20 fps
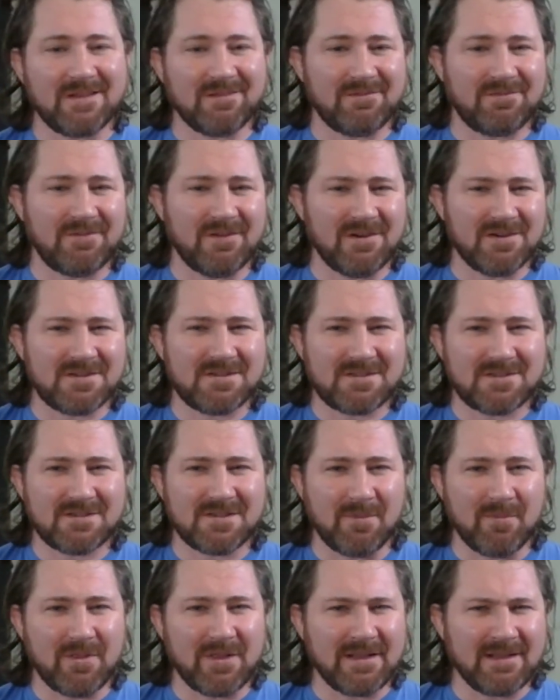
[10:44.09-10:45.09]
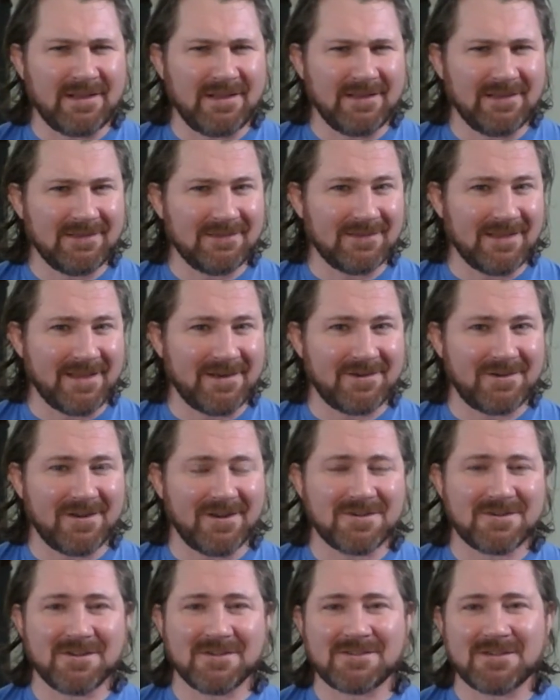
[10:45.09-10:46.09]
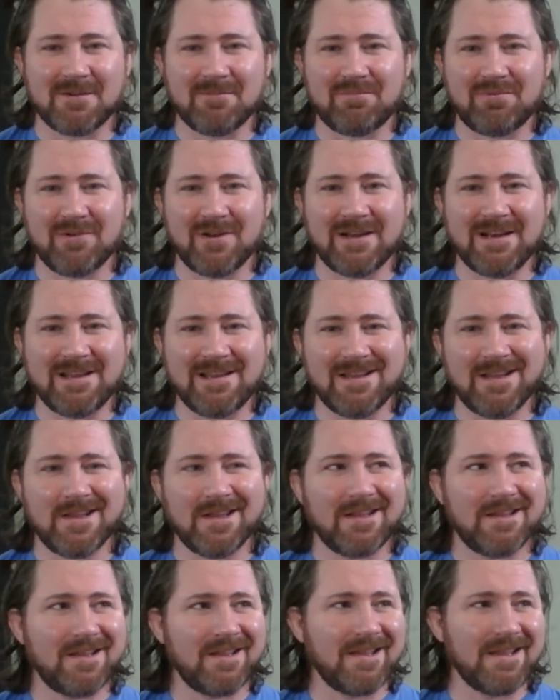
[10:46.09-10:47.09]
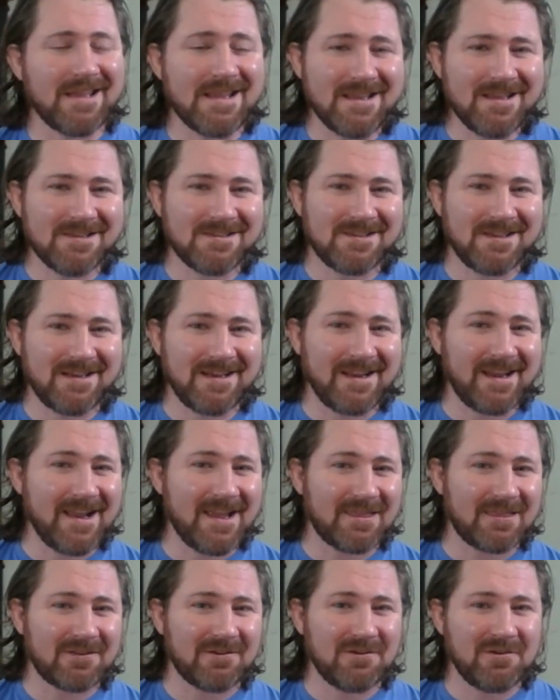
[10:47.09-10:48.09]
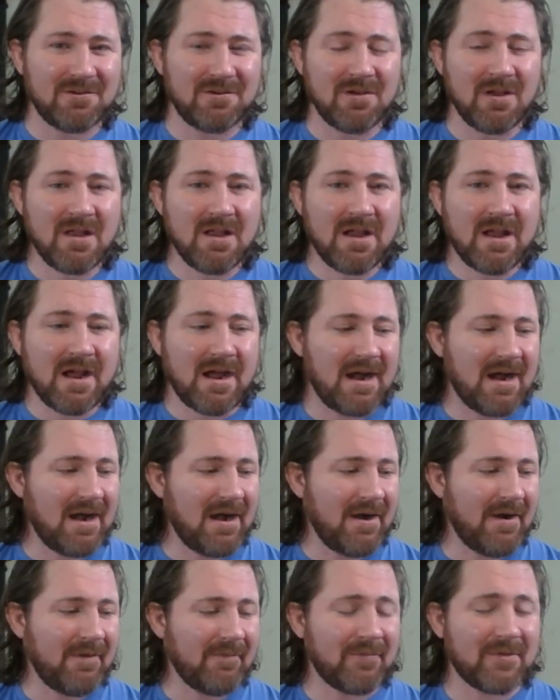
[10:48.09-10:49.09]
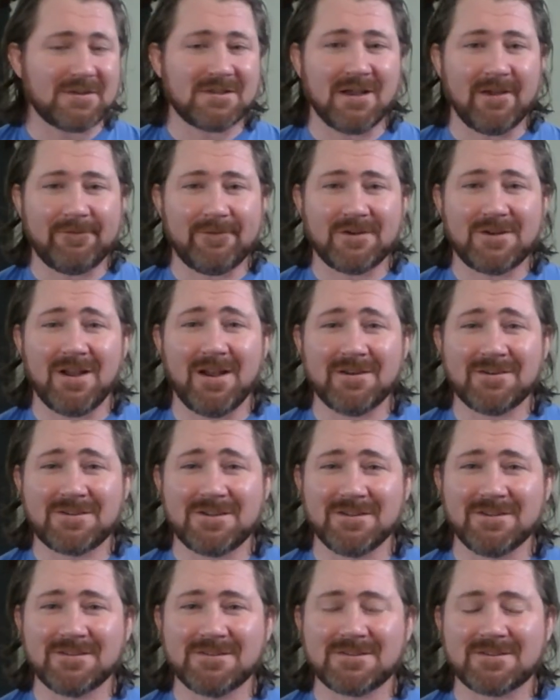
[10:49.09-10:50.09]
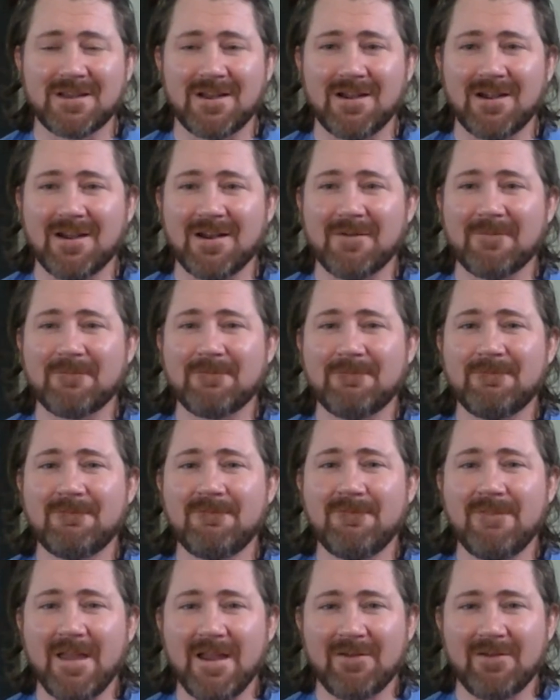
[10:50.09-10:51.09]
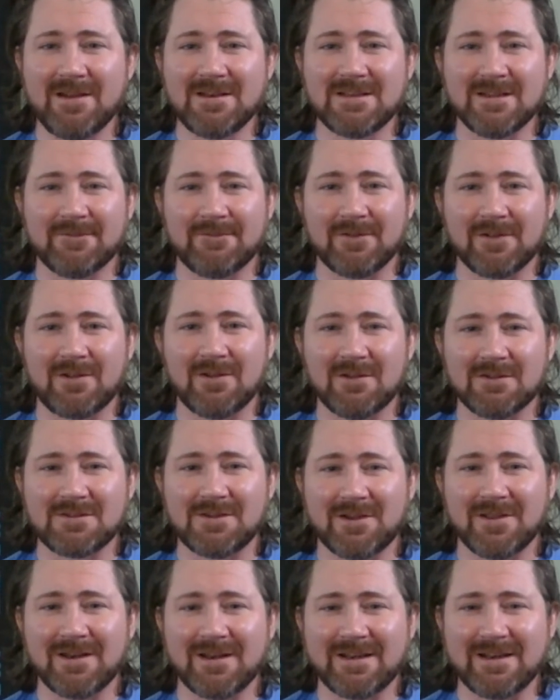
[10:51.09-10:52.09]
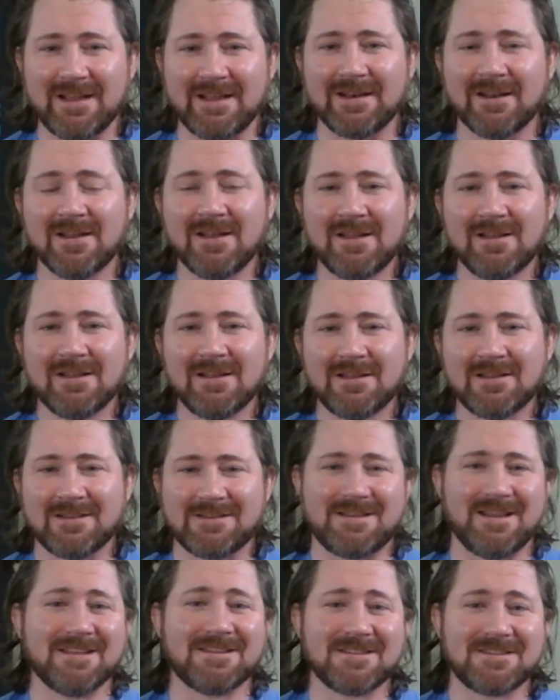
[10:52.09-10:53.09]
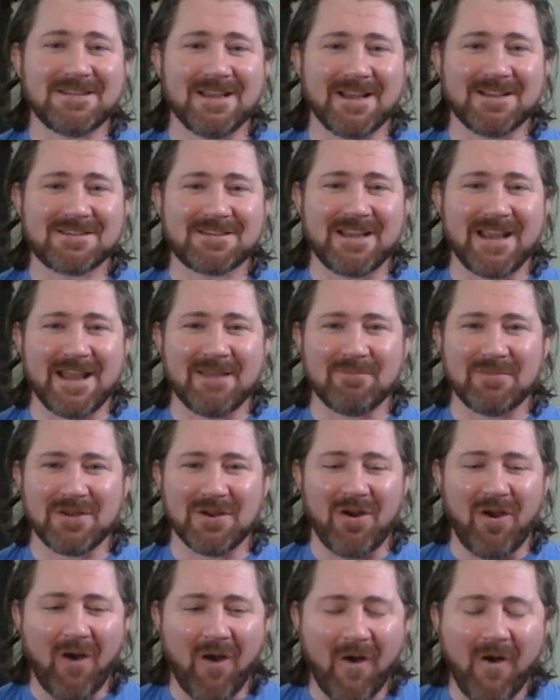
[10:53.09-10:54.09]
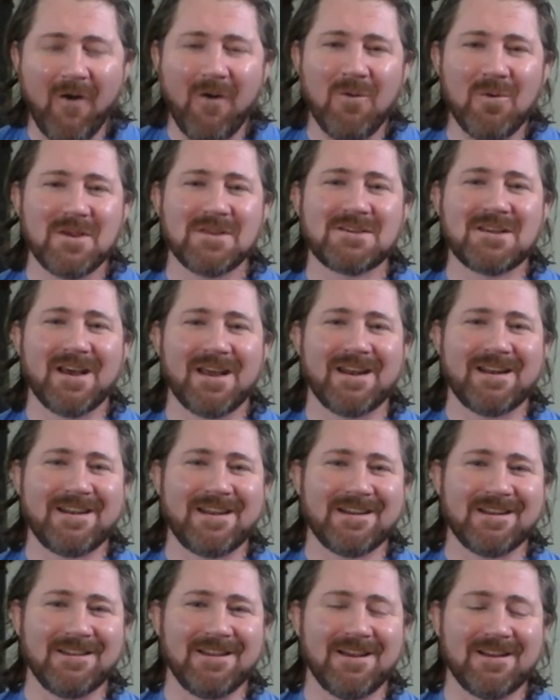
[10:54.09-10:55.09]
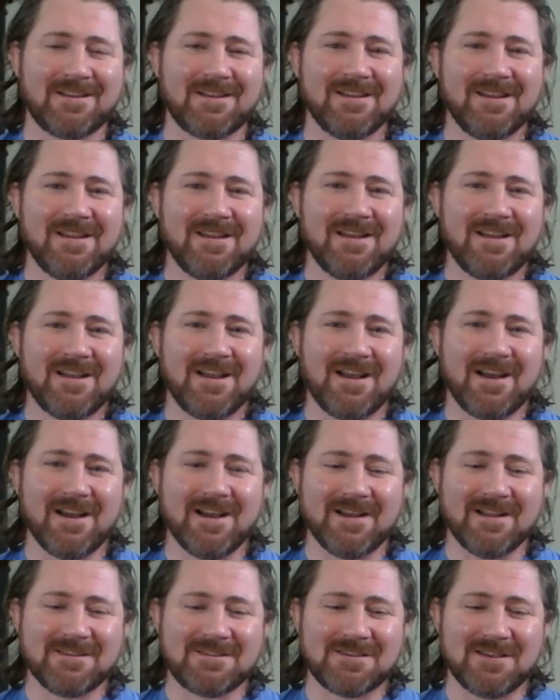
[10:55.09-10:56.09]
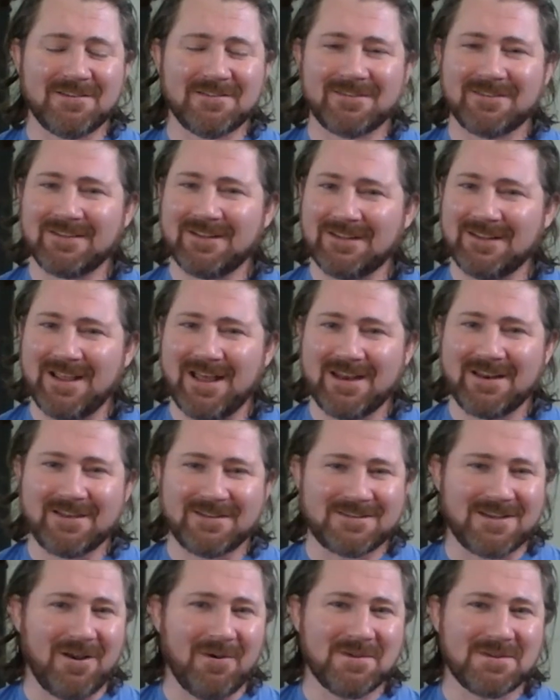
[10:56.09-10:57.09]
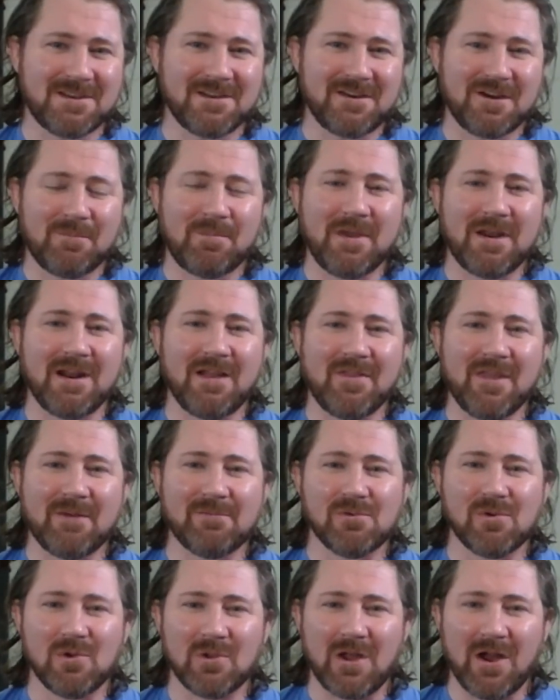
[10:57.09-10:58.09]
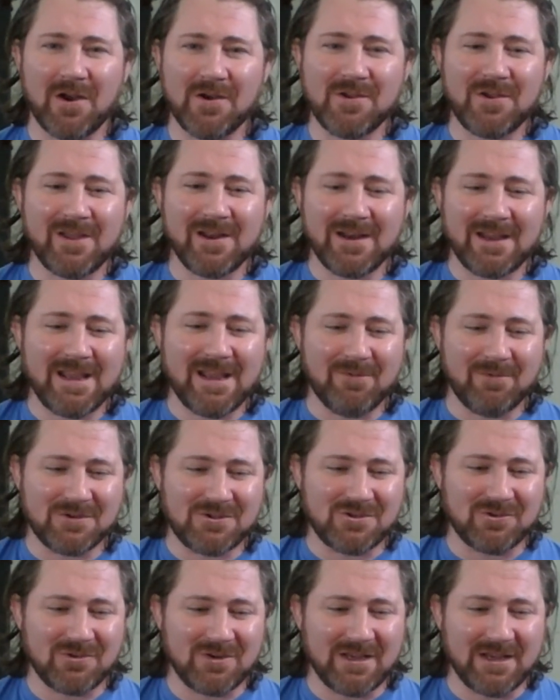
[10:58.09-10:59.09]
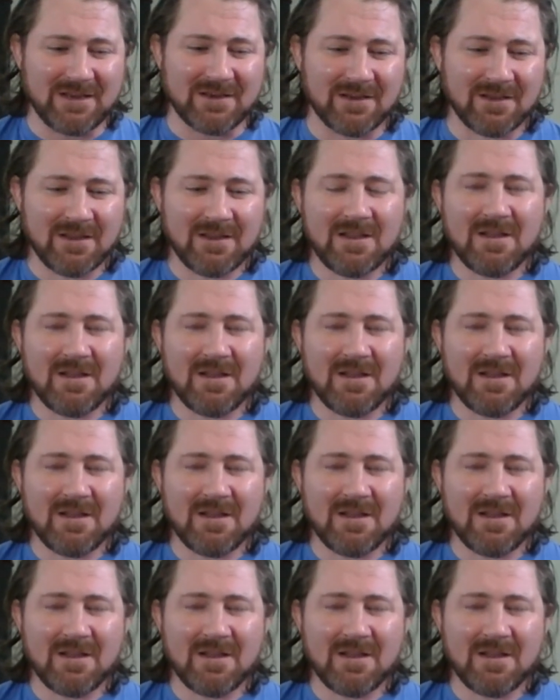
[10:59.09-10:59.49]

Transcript: First, some of the lighter dungeons are pretty easy to get through. The tougher dungeons are very difficult. You're going to need, I say it's a dice game, you're always going to need luck. It's always going to depend on that roll. Are you going to get what you need?